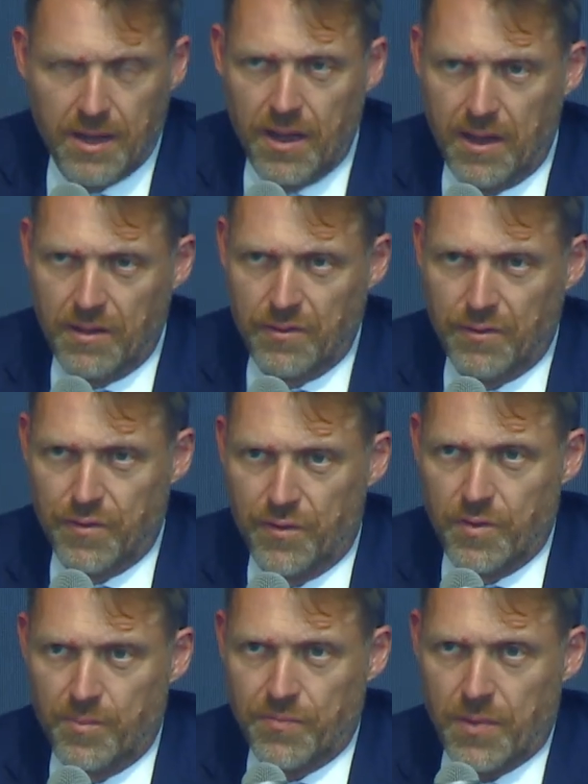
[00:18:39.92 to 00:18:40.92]
of
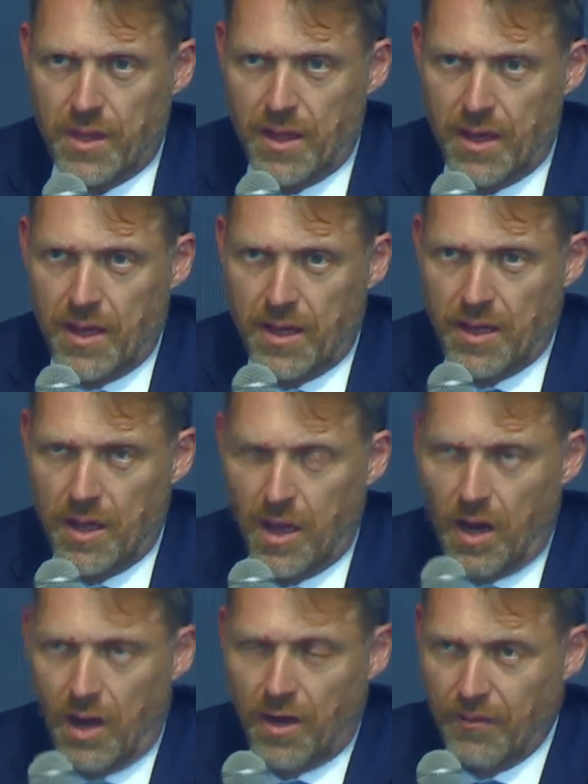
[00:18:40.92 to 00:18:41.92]

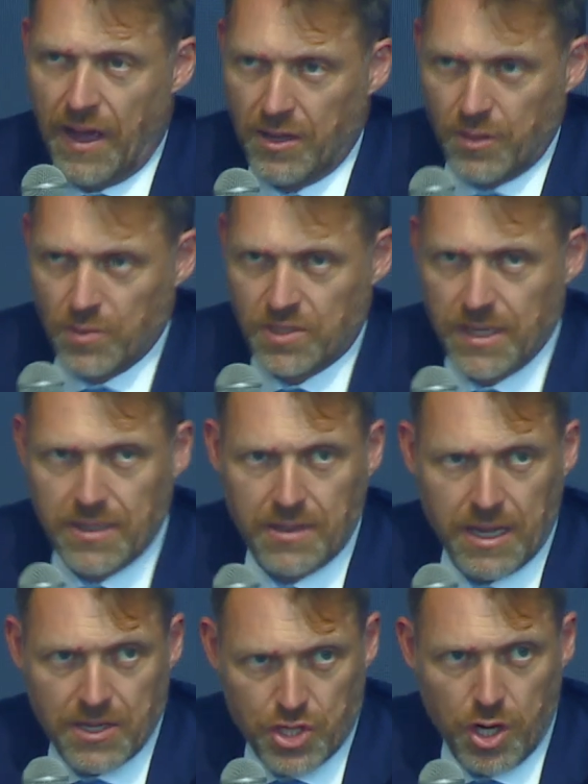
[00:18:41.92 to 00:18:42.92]
our values
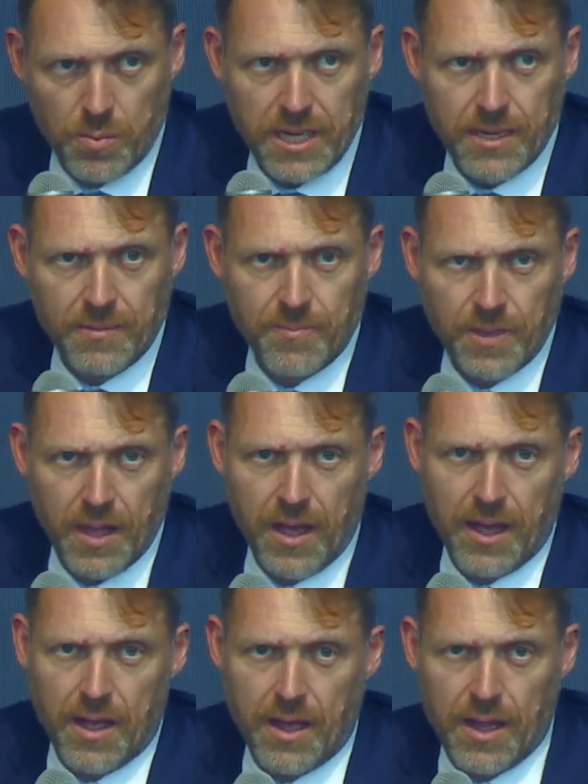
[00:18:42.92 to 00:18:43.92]
at Joby.
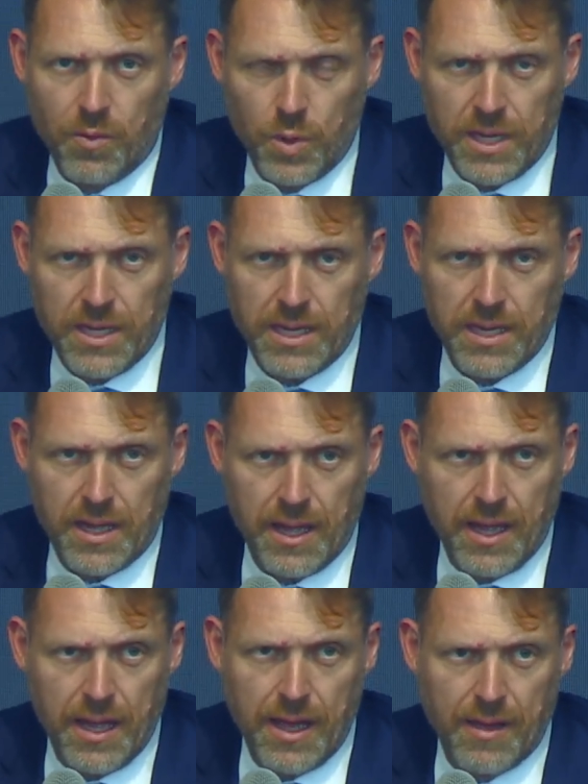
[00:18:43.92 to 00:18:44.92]
We
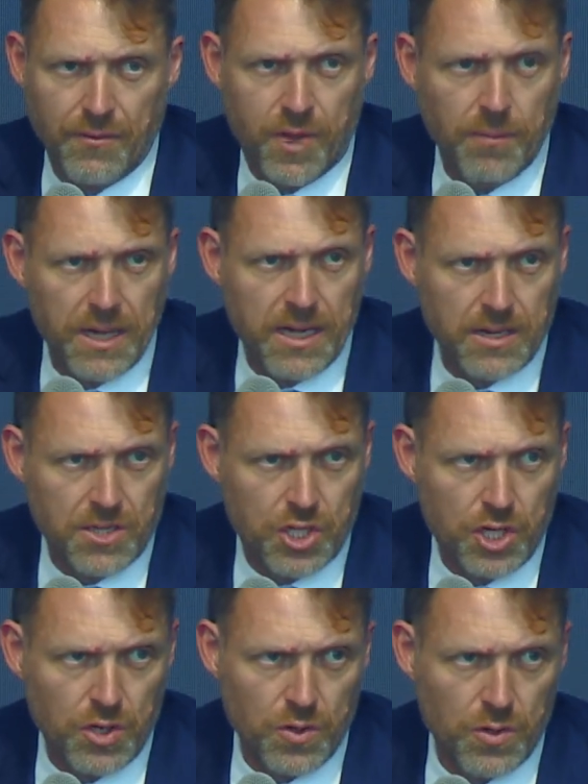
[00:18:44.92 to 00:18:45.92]
have committed
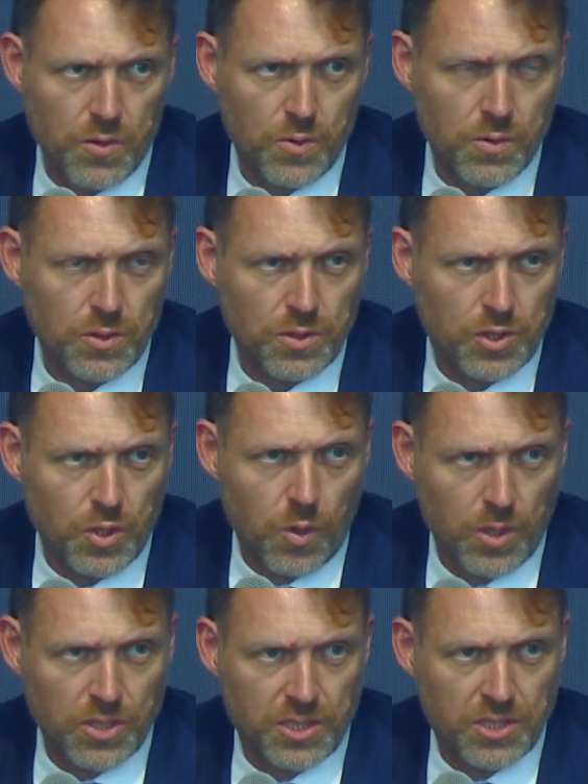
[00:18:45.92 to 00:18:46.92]
to
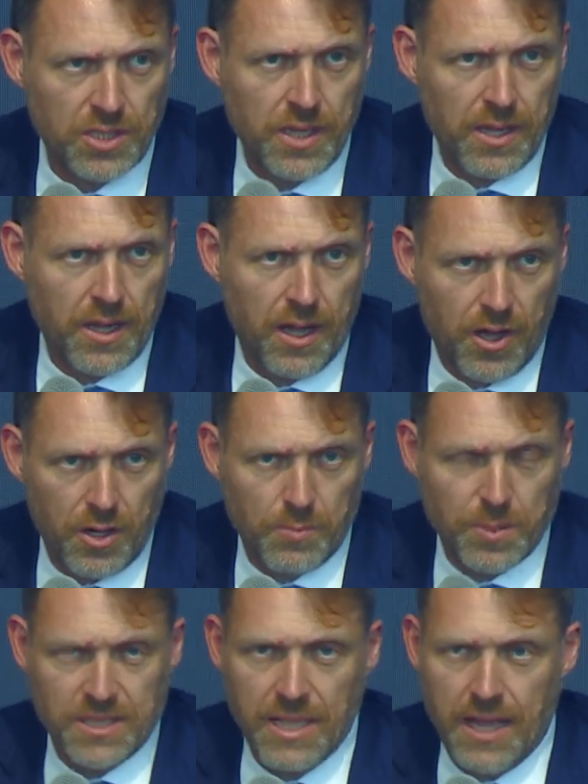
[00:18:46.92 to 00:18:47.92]
source
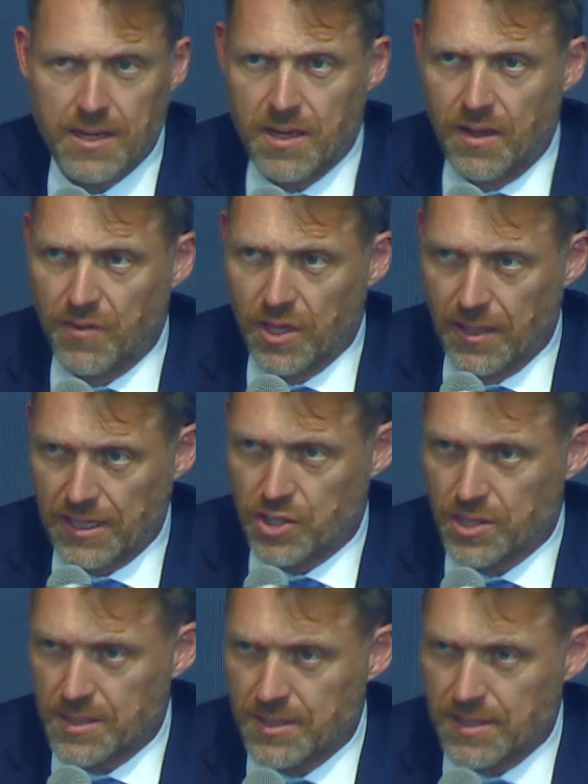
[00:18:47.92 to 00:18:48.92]
100% of the
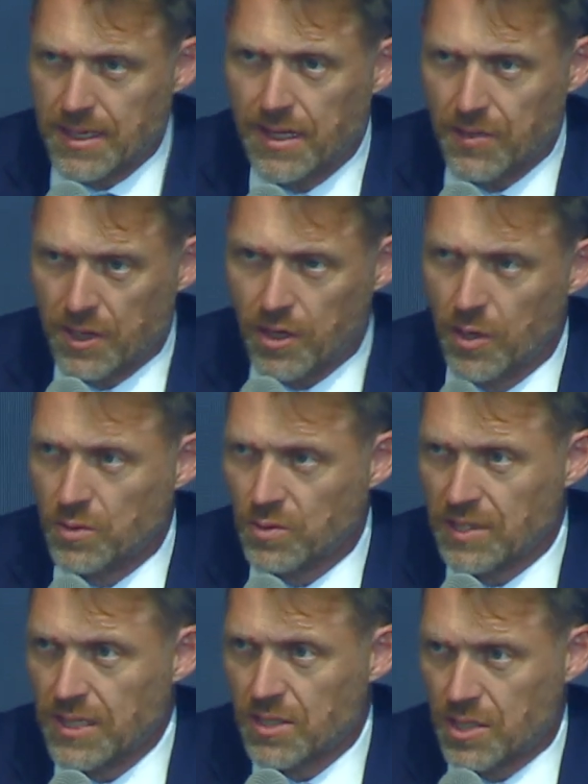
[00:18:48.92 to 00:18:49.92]
electricity that
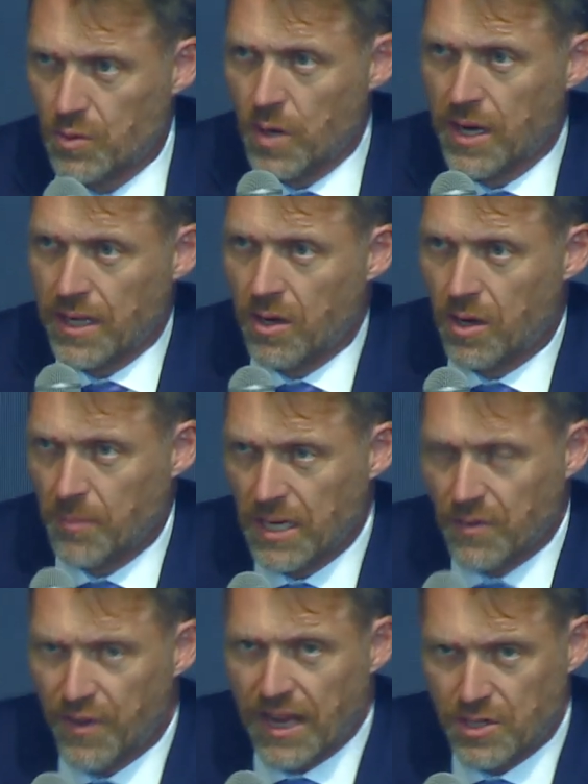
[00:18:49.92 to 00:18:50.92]
goes into running our
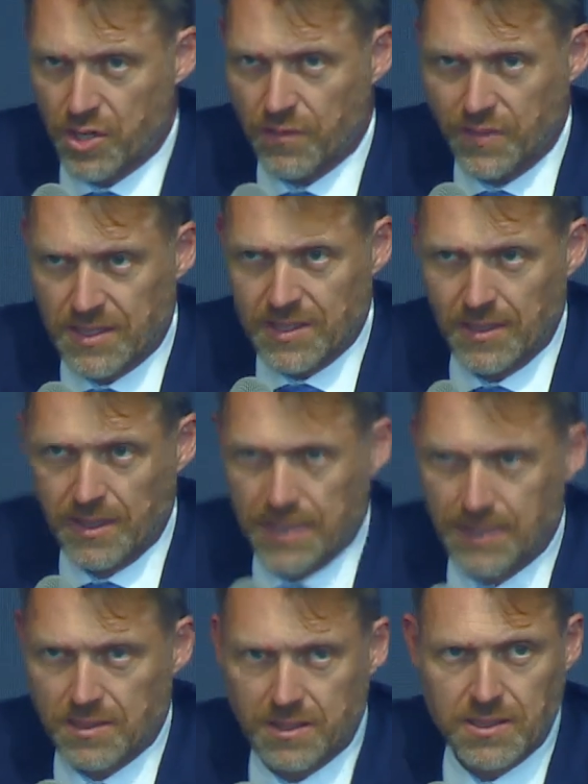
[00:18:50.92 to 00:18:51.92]
manufacturing
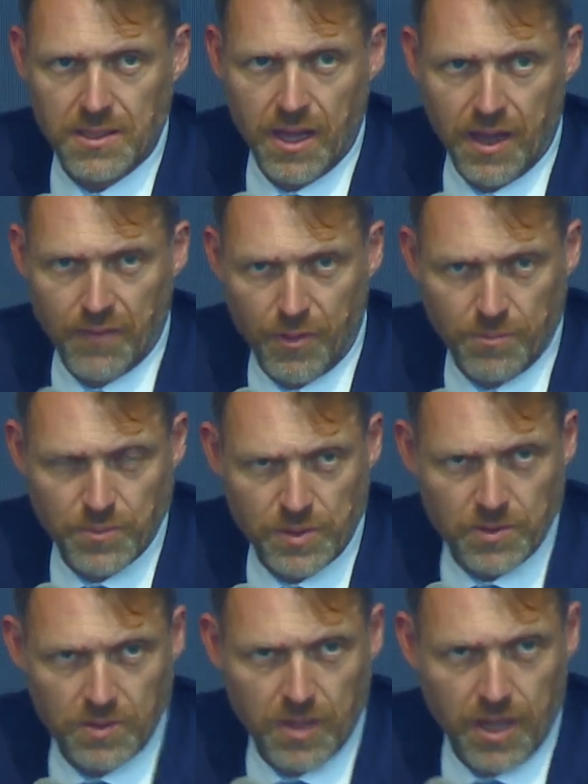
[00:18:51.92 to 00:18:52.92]
facilities from
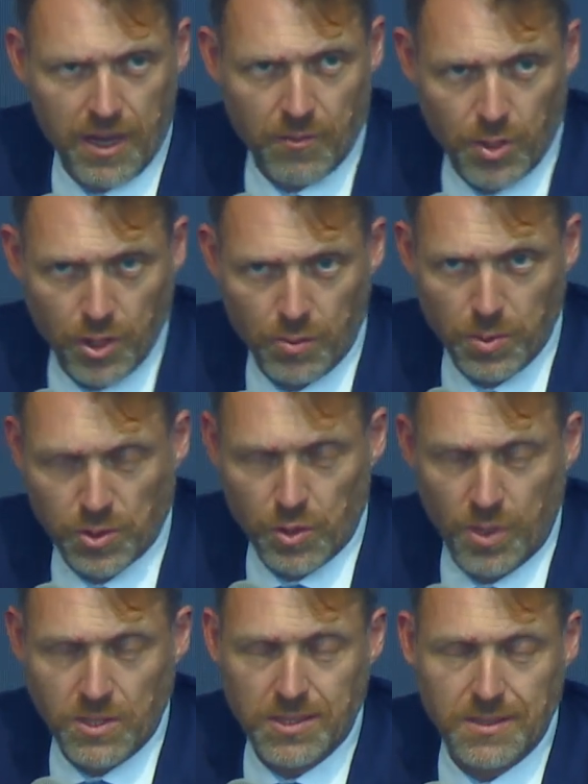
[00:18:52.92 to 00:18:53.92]
renewable
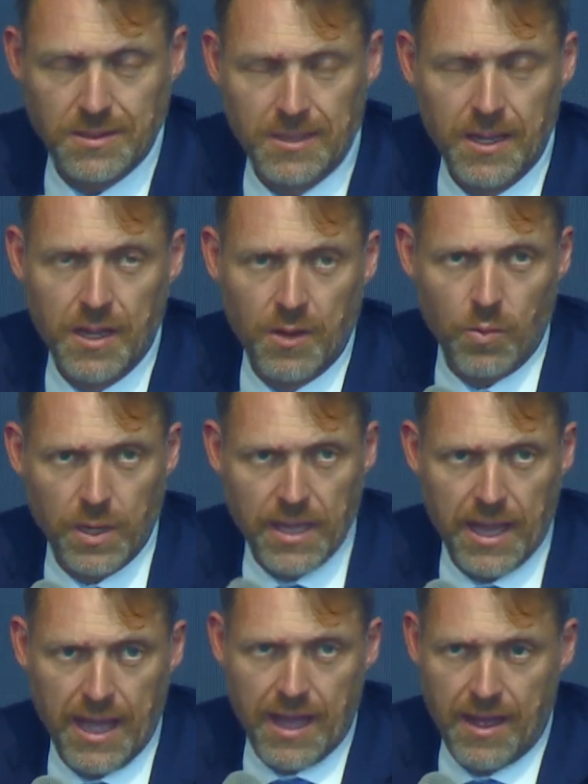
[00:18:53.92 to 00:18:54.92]
sources. We
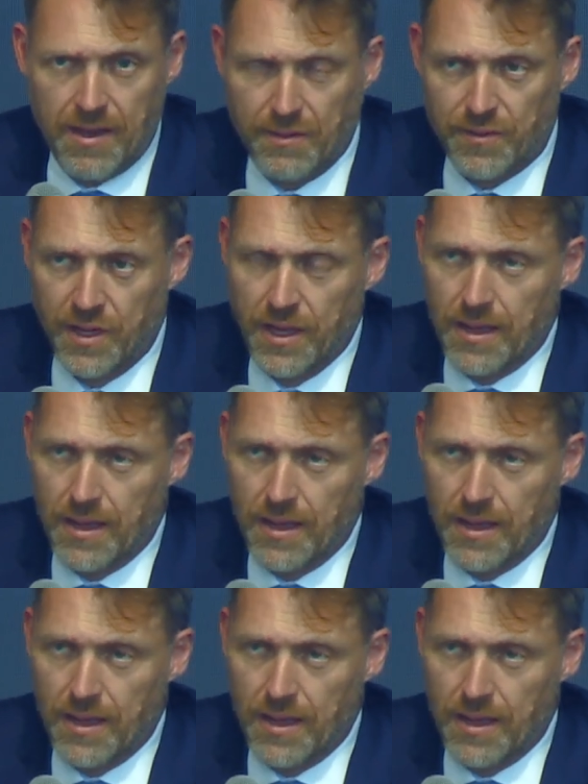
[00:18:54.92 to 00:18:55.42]
have